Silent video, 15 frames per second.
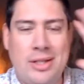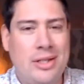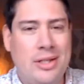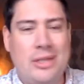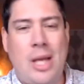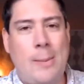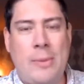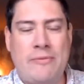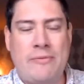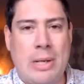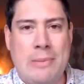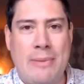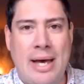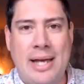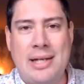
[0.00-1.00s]
the top of my
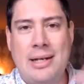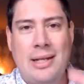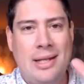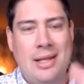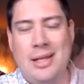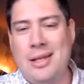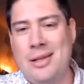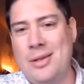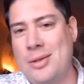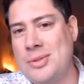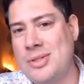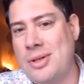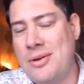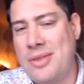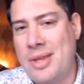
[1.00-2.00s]
mind
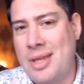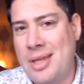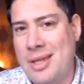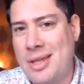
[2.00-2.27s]
those are the